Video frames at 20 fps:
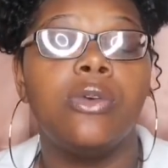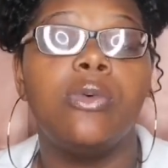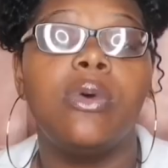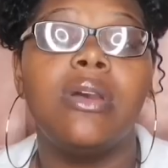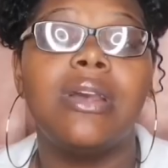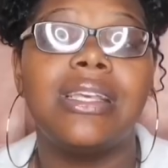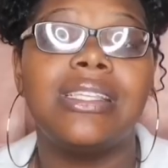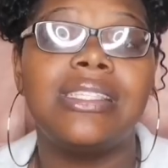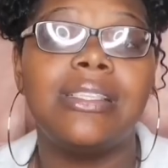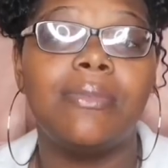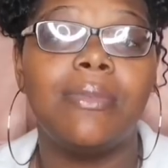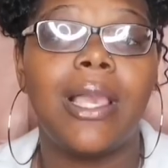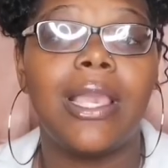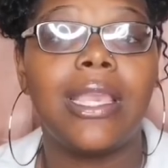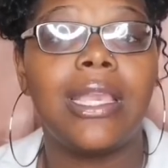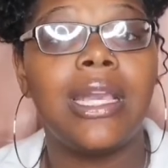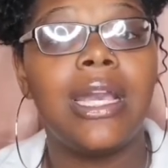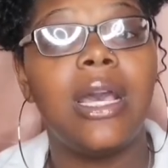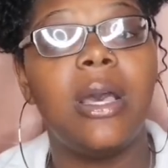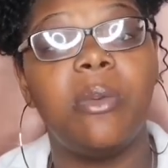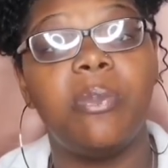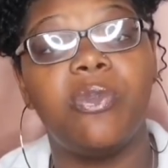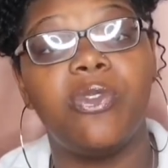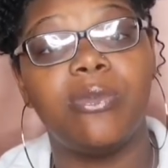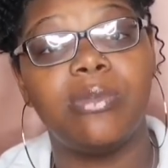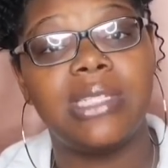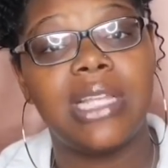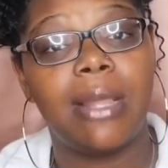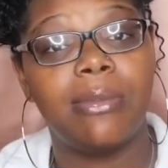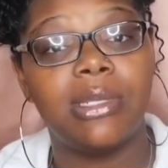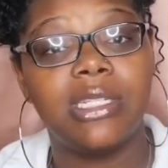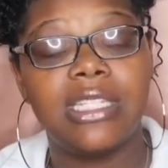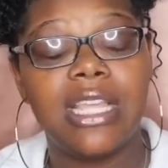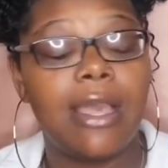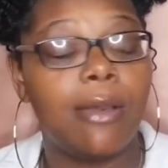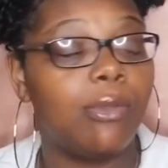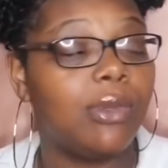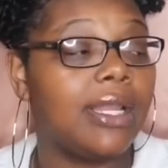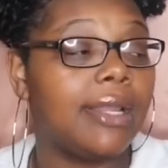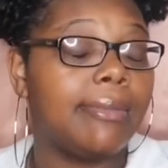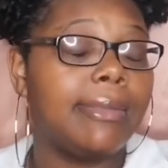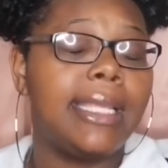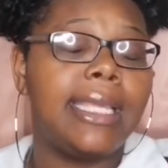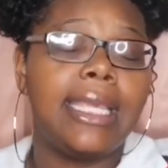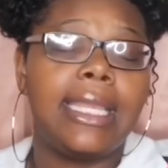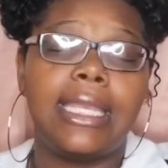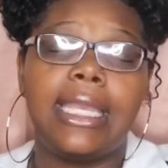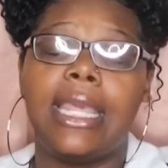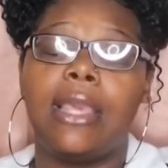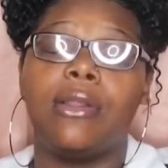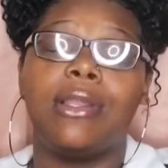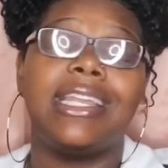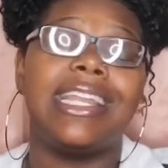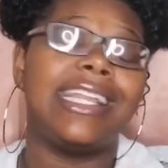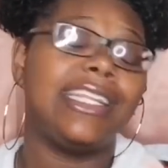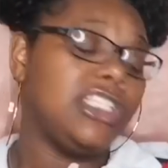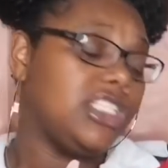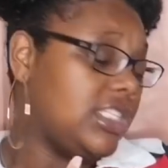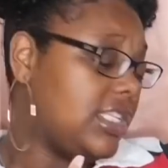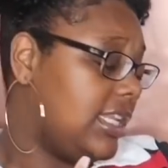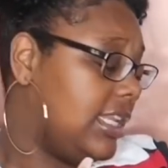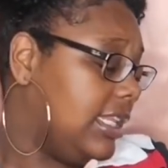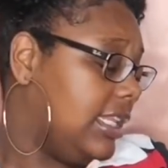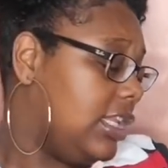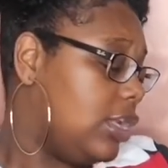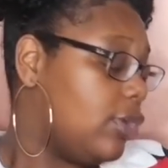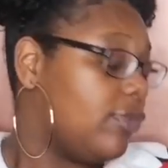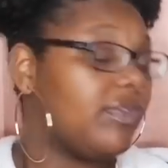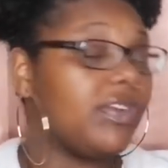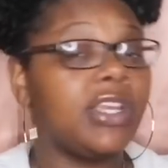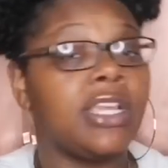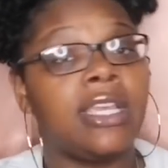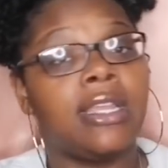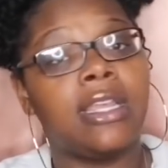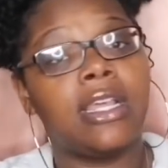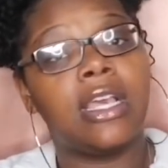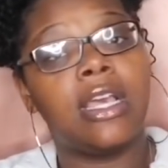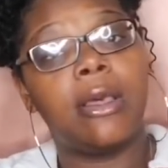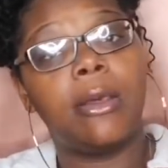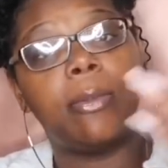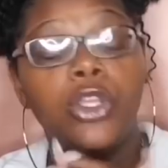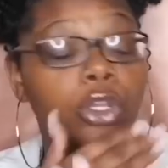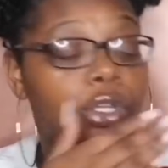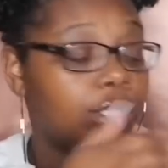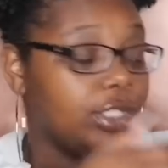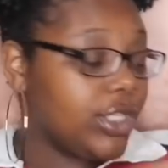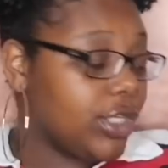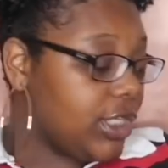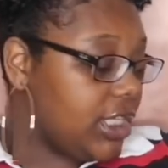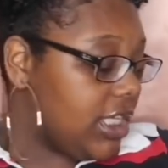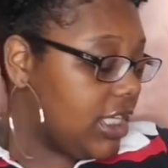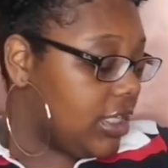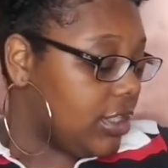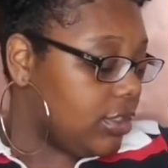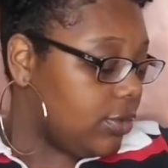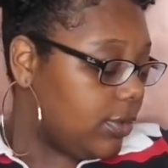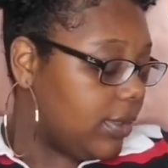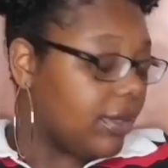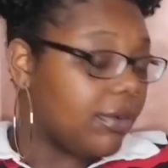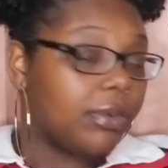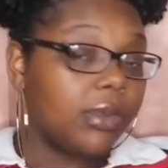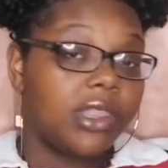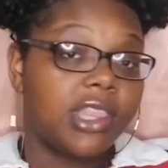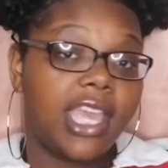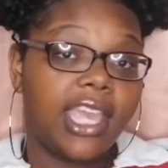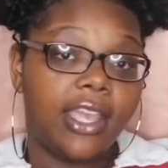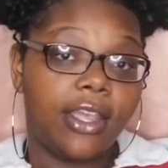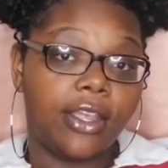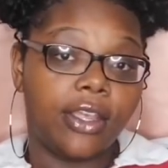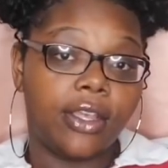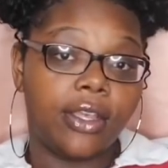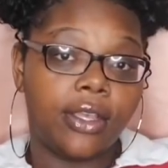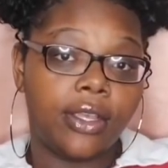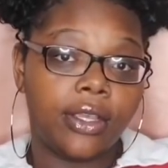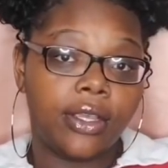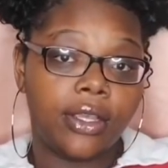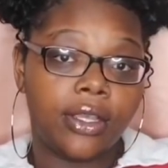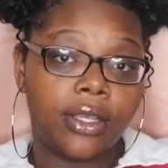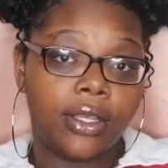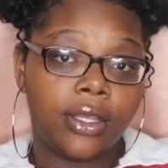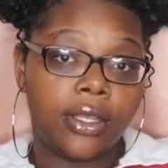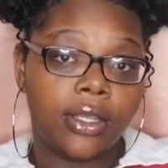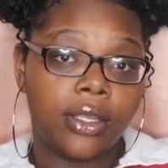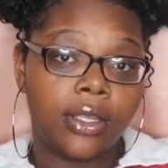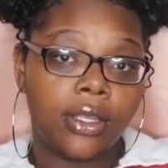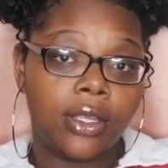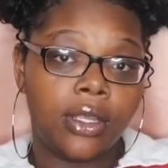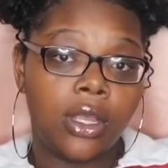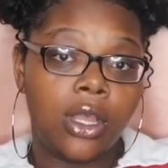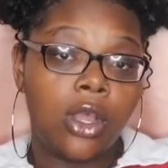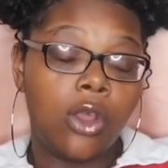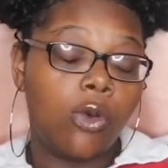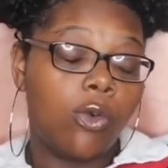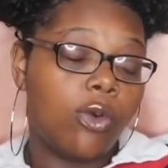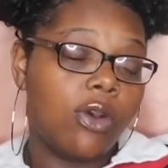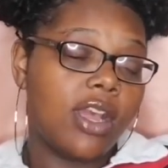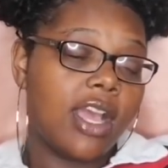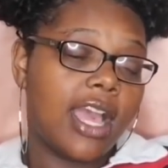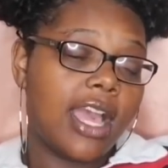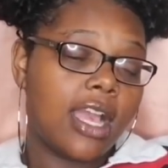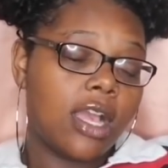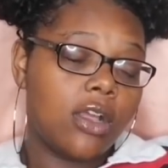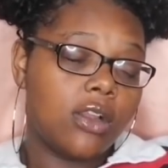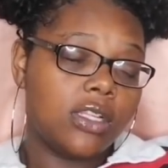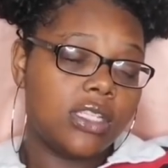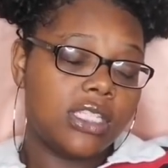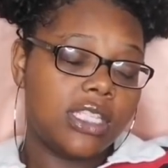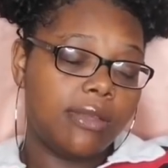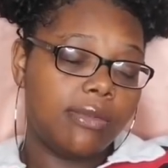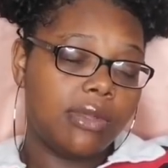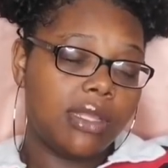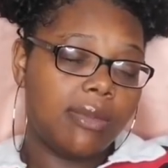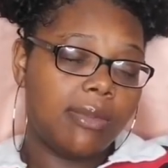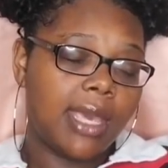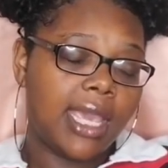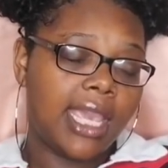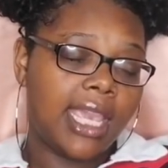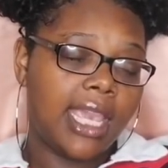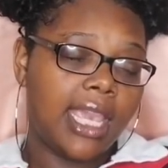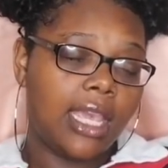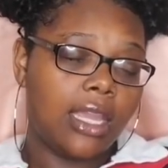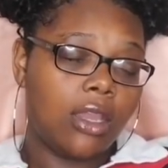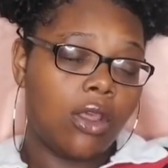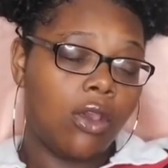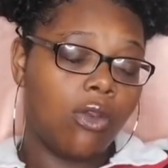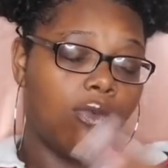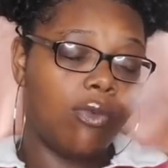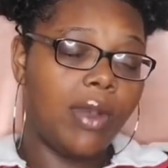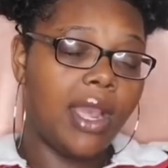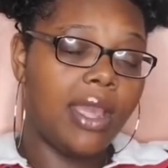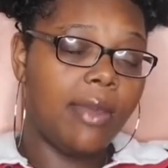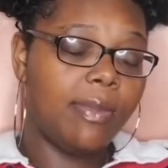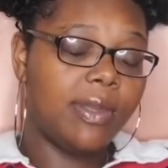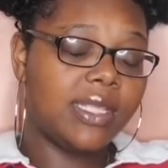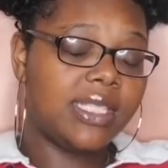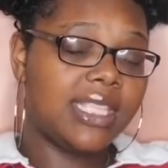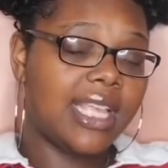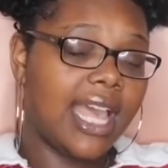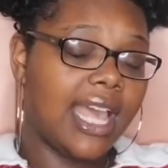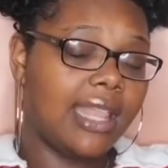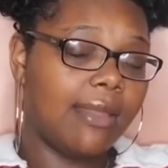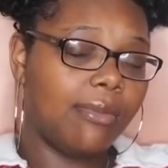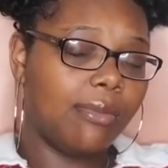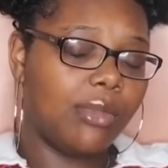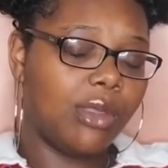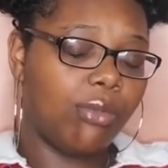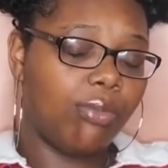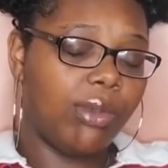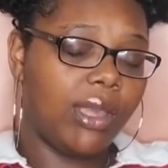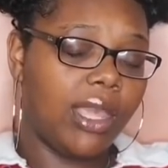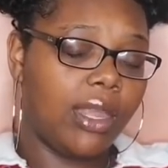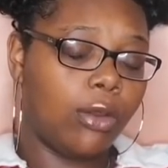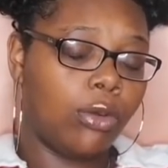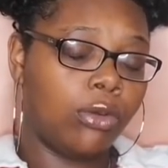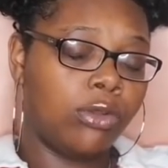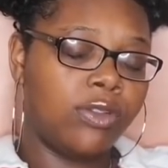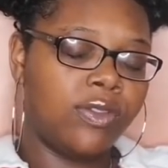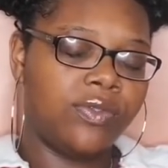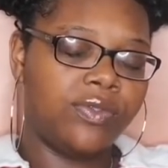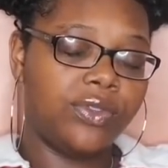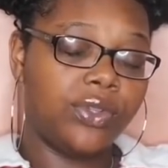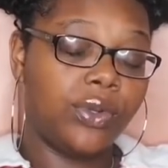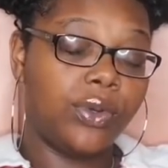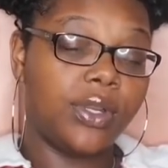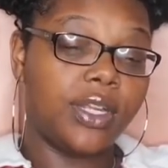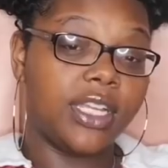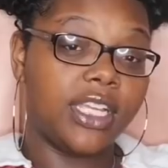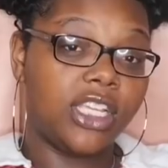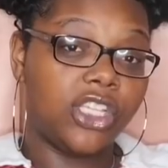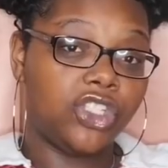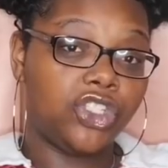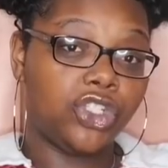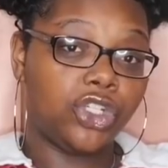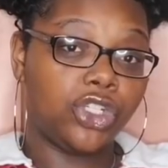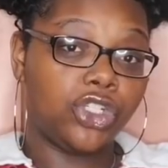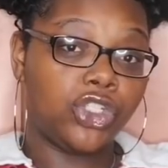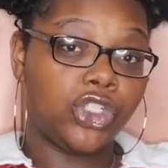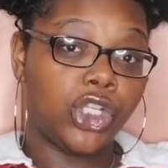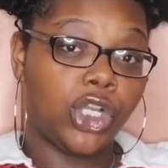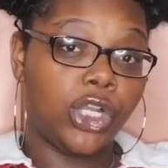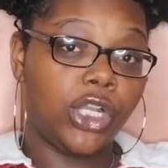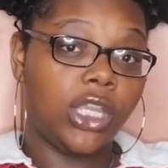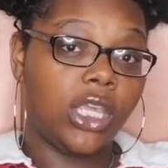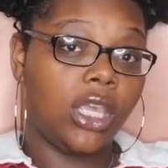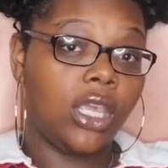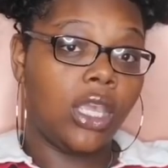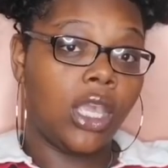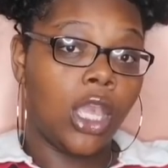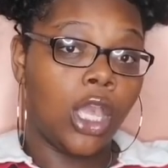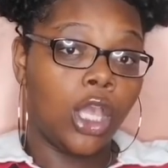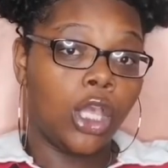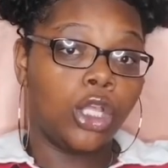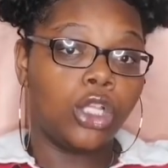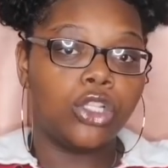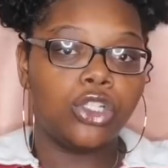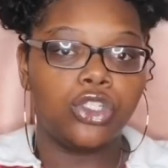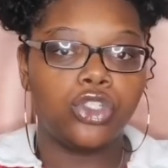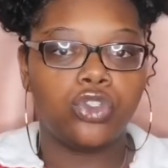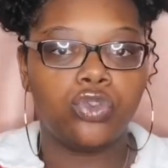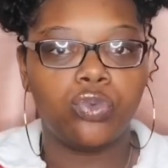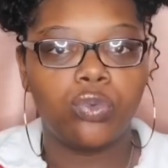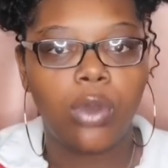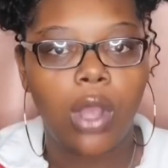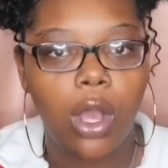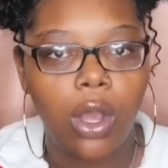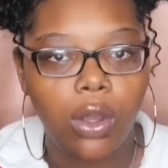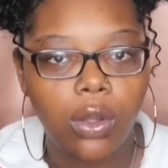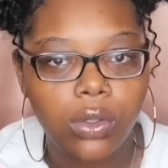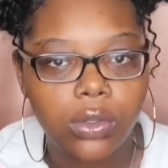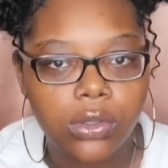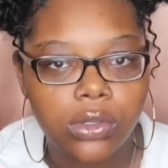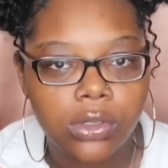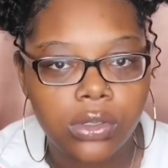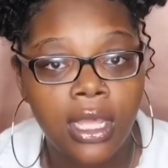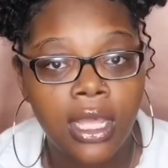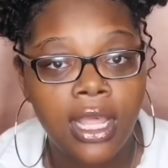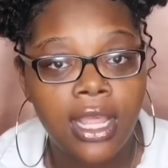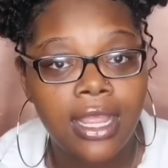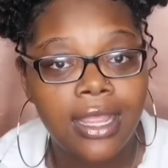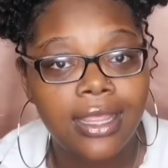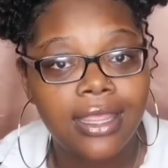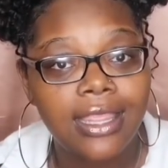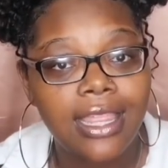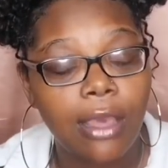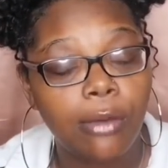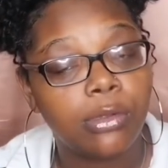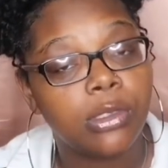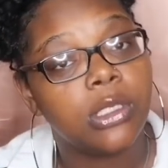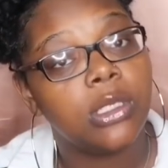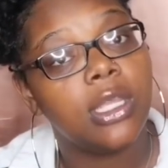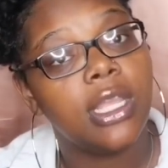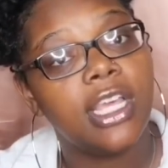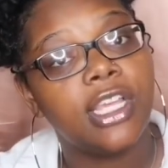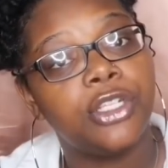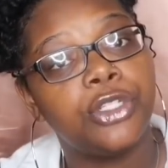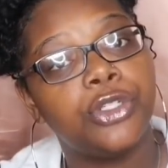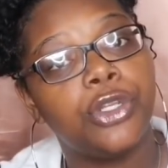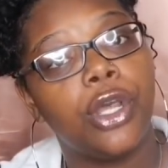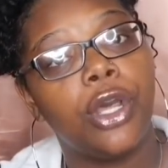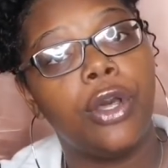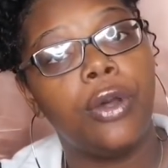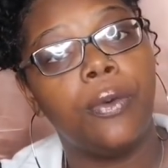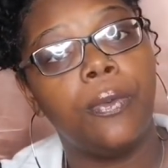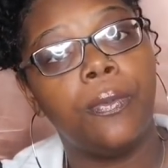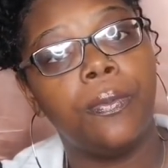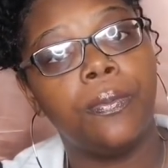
Where I sit my cup from time to time when I'm laying down and I just need to lean over and get a cup. Your dirty underwear were there. Where I go to sleep and lay my head, right beside the bed on the floor, is your dirty drawers. That was the last straw.